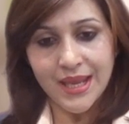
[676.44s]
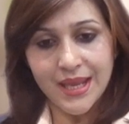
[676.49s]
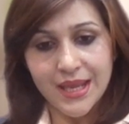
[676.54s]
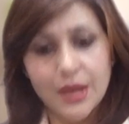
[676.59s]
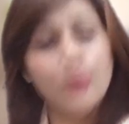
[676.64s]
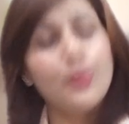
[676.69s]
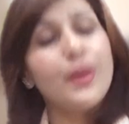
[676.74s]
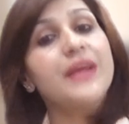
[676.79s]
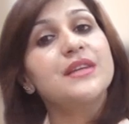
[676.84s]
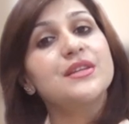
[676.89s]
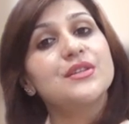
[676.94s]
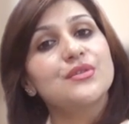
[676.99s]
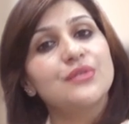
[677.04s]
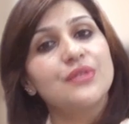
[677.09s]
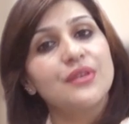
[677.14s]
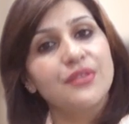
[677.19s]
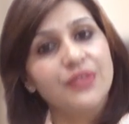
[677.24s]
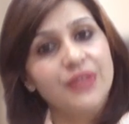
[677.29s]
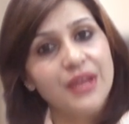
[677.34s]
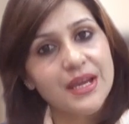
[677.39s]
He went to
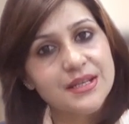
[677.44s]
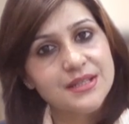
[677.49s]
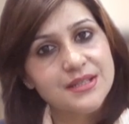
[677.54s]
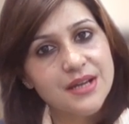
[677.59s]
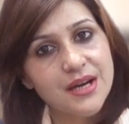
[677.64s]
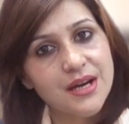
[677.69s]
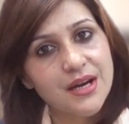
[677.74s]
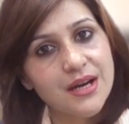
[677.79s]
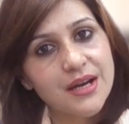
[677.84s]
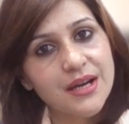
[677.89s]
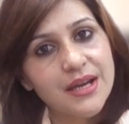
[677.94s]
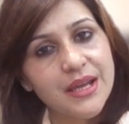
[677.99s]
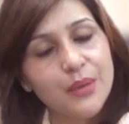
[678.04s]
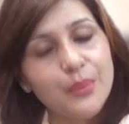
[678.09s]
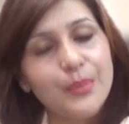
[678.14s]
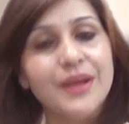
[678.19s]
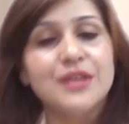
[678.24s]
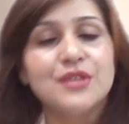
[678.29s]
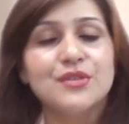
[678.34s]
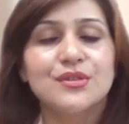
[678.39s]
the theatre, he
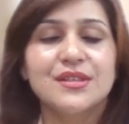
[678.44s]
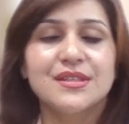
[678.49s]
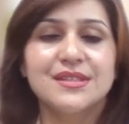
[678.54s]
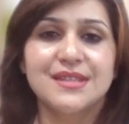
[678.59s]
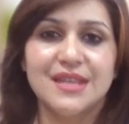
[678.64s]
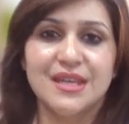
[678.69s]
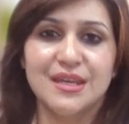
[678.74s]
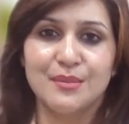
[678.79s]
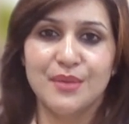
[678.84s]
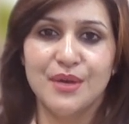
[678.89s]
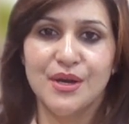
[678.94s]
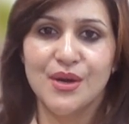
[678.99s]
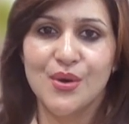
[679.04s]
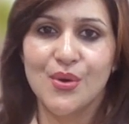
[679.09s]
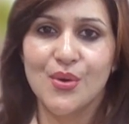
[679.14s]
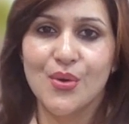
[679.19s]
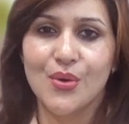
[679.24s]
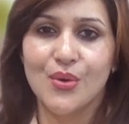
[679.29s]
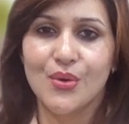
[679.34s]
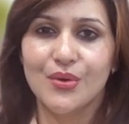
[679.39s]
went to the cinema
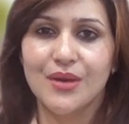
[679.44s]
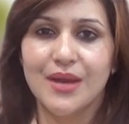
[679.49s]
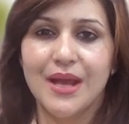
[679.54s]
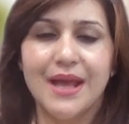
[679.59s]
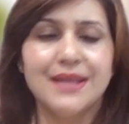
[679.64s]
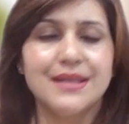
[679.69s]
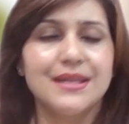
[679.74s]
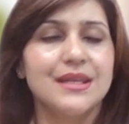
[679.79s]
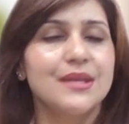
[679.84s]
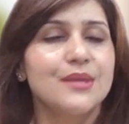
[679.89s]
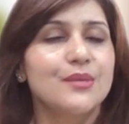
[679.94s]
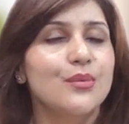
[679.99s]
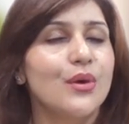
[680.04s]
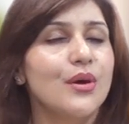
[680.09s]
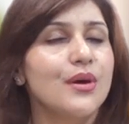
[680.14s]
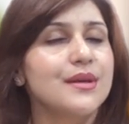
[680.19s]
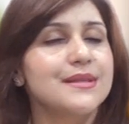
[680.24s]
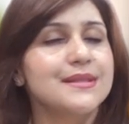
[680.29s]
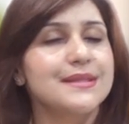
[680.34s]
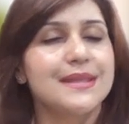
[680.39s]
hall, and he
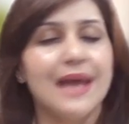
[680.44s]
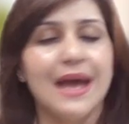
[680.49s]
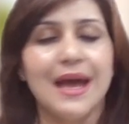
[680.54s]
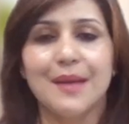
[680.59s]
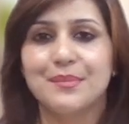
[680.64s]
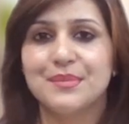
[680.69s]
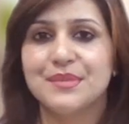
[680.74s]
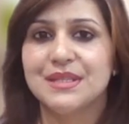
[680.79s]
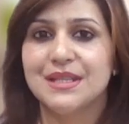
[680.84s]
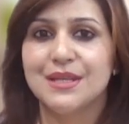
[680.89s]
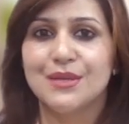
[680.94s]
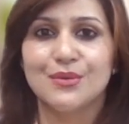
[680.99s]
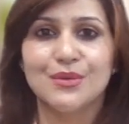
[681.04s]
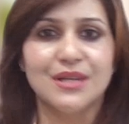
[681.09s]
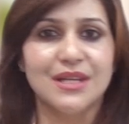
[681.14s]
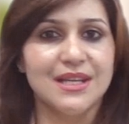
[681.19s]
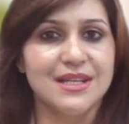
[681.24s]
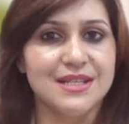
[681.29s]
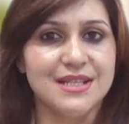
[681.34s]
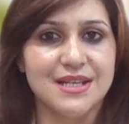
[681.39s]
was
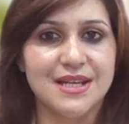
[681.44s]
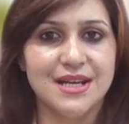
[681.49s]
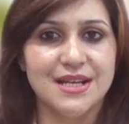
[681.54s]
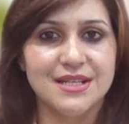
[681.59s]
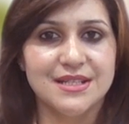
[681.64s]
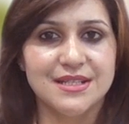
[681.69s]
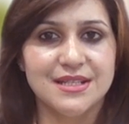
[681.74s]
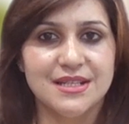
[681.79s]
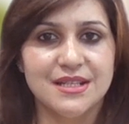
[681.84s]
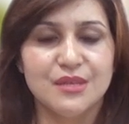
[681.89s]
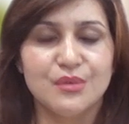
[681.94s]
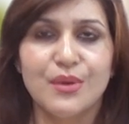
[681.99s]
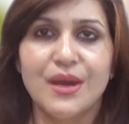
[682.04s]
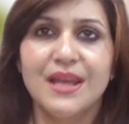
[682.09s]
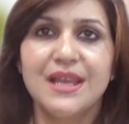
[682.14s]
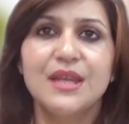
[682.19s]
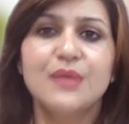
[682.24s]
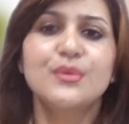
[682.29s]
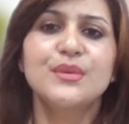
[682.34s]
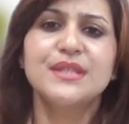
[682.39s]
absolutely delighted.
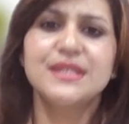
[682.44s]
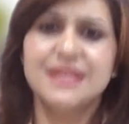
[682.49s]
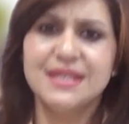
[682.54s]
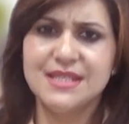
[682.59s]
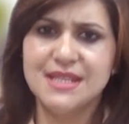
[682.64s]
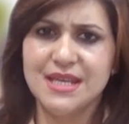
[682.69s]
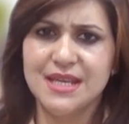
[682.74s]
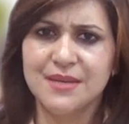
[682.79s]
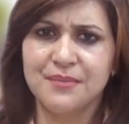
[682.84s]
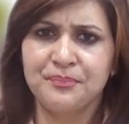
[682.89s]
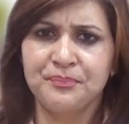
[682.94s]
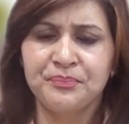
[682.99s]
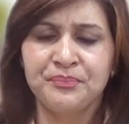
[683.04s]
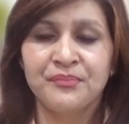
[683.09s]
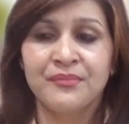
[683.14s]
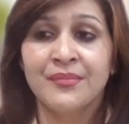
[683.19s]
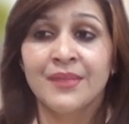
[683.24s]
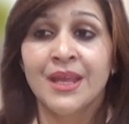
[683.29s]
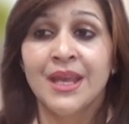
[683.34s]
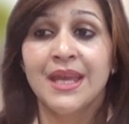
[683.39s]
While he was sitting,
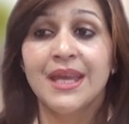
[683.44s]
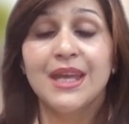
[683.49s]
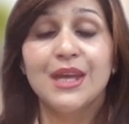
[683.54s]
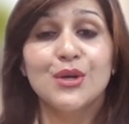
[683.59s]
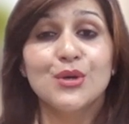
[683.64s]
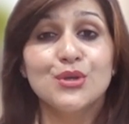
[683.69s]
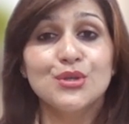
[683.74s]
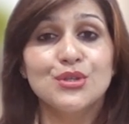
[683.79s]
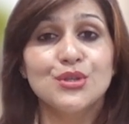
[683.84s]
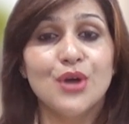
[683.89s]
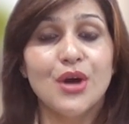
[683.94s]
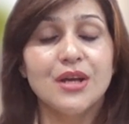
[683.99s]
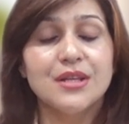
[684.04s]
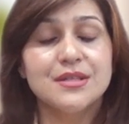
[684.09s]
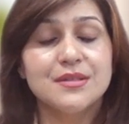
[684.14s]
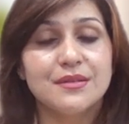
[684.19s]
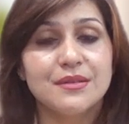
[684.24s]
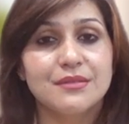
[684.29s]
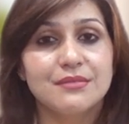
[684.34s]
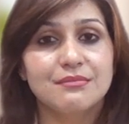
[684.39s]
he did
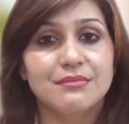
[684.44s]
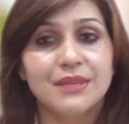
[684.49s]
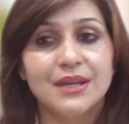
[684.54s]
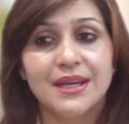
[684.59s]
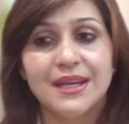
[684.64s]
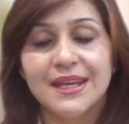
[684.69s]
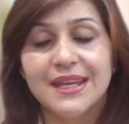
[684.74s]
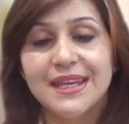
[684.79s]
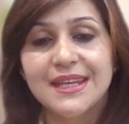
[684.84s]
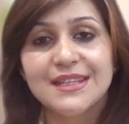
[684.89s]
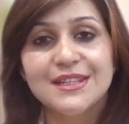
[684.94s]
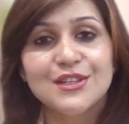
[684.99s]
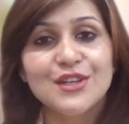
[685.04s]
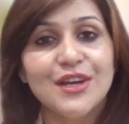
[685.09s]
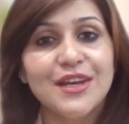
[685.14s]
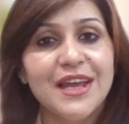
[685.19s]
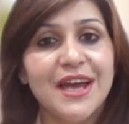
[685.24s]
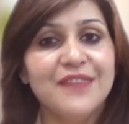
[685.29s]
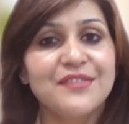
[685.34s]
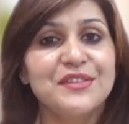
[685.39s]

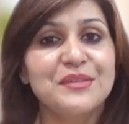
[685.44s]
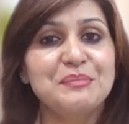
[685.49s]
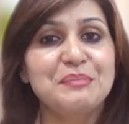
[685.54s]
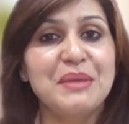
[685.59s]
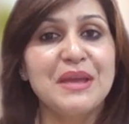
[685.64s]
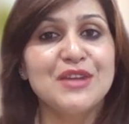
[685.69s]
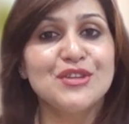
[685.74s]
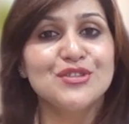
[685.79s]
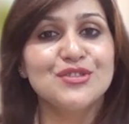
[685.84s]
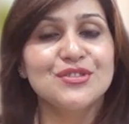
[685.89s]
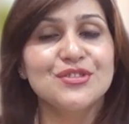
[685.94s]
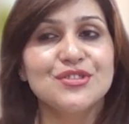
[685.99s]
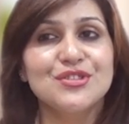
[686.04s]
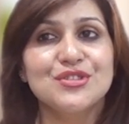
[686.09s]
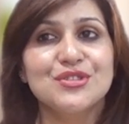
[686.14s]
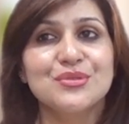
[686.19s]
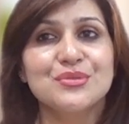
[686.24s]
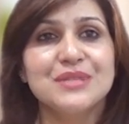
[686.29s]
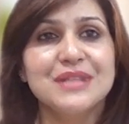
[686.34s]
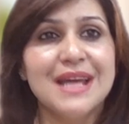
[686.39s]
not have the patience
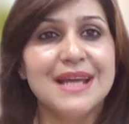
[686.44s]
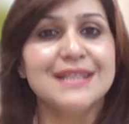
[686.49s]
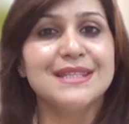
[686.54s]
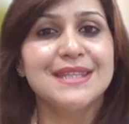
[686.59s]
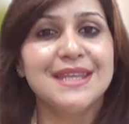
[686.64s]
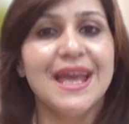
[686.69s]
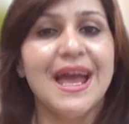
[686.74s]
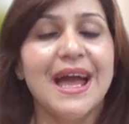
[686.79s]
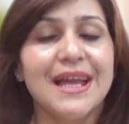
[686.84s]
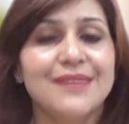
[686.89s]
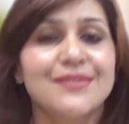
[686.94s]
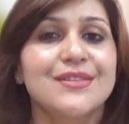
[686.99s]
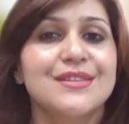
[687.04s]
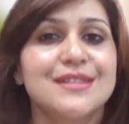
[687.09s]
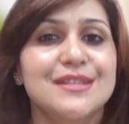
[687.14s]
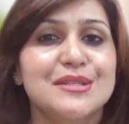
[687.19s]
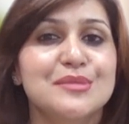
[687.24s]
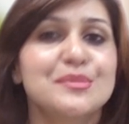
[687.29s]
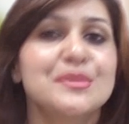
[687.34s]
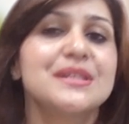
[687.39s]
to let the
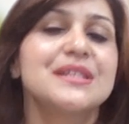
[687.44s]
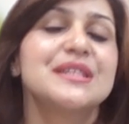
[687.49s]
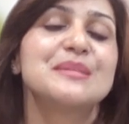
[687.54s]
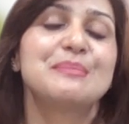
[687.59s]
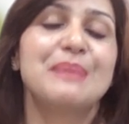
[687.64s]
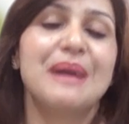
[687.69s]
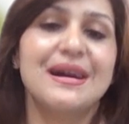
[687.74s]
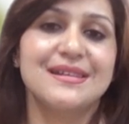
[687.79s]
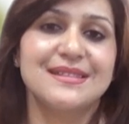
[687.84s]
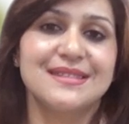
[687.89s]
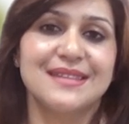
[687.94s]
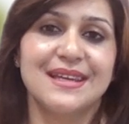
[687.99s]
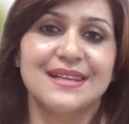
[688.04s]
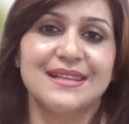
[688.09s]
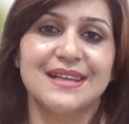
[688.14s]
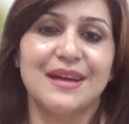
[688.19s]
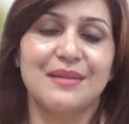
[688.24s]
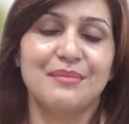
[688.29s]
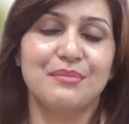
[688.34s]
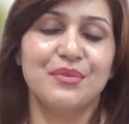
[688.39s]
advertisements pass
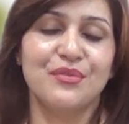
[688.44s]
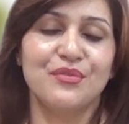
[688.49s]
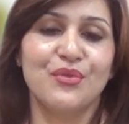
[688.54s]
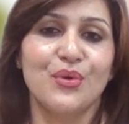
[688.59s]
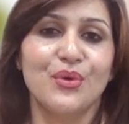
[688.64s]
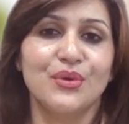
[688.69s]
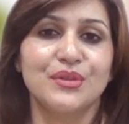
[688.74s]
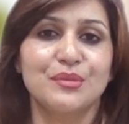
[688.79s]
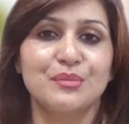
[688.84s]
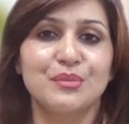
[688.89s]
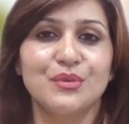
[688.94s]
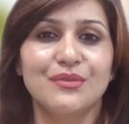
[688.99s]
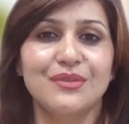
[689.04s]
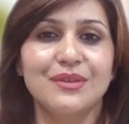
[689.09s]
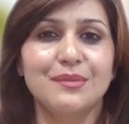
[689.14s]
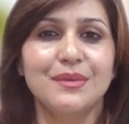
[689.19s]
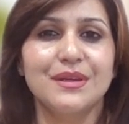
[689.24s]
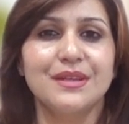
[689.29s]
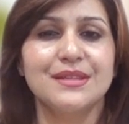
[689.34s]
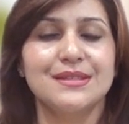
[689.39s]
that come before the
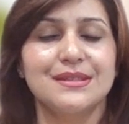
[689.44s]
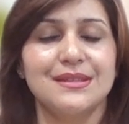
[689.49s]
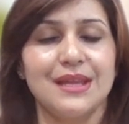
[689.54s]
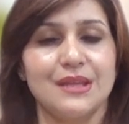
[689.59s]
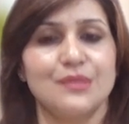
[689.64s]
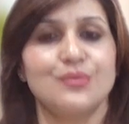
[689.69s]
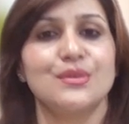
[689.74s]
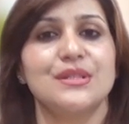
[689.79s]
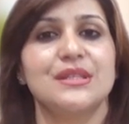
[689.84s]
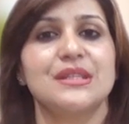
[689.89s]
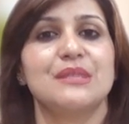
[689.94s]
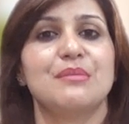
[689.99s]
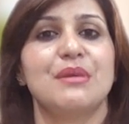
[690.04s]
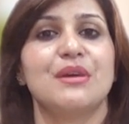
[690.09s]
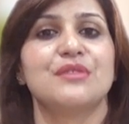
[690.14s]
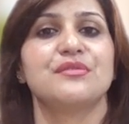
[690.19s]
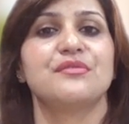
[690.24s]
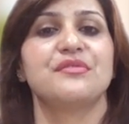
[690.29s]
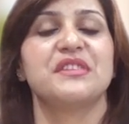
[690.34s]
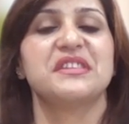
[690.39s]
movie, because that was the
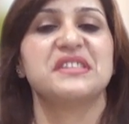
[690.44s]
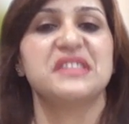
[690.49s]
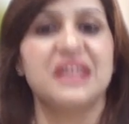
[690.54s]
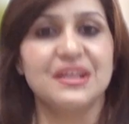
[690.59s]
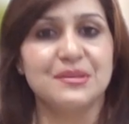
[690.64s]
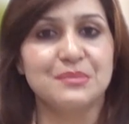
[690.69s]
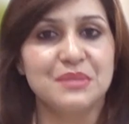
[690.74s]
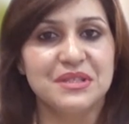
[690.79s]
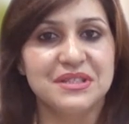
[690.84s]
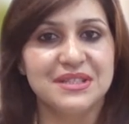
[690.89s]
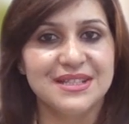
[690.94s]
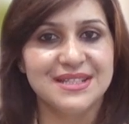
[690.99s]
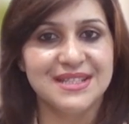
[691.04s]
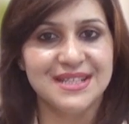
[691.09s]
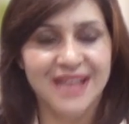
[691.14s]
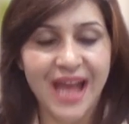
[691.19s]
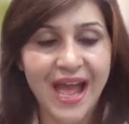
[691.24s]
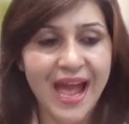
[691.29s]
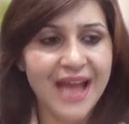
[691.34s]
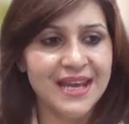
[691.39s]
amount of excitement that
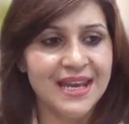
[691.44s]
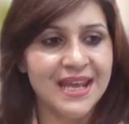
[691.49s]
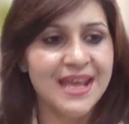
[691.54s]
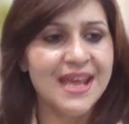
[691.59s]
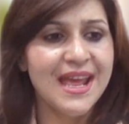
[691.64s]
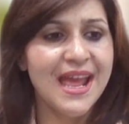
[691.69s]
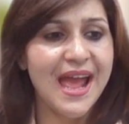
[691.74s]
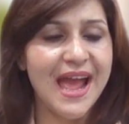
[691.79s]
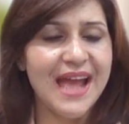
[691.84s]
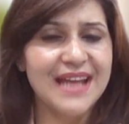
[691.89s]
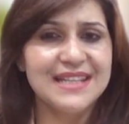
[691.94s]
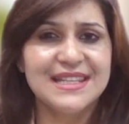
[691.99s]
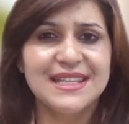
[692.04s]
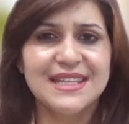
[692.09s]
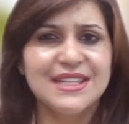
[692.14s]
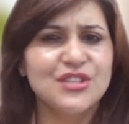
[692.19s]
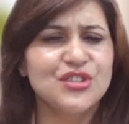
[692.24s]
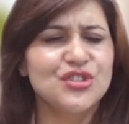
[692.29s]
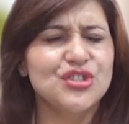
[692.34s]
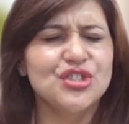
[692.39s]
he had, and
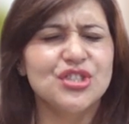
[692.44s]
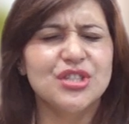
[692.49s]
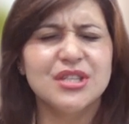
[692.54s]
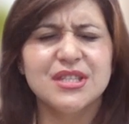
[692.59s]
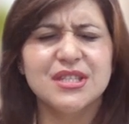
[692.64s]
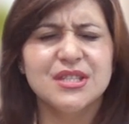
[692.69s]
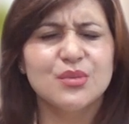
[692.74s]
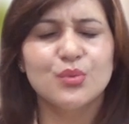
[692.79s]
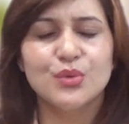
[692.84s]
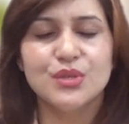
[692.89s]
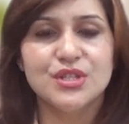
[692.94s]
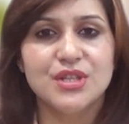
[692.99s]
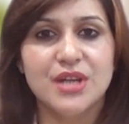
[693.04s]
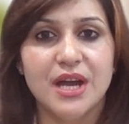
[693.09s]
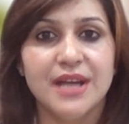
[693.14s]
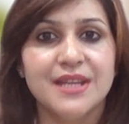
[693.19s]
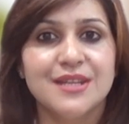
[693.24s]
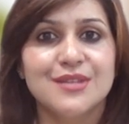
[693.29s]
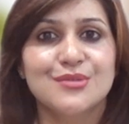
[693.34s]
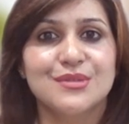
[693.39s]
he just was
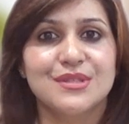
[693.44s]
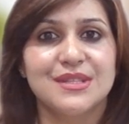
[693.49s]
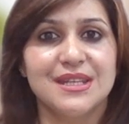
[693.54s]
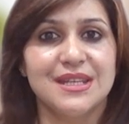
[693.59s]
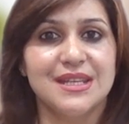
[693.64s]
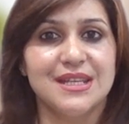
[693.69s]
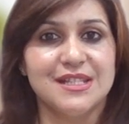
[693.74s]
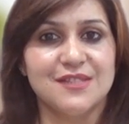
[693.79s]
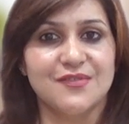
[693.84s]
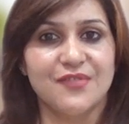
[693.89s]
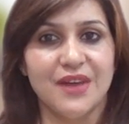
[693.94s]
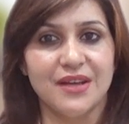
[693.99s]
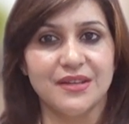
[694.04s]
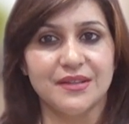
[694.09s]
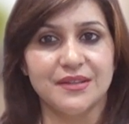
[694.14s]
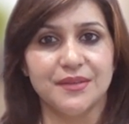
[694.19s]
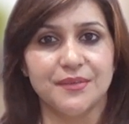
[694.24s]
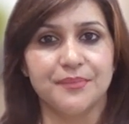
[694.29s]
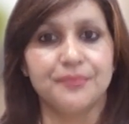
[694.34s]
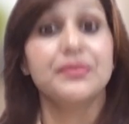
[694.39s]
dying to see his
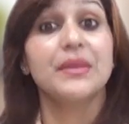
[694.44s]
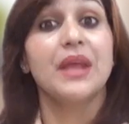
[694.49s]
father.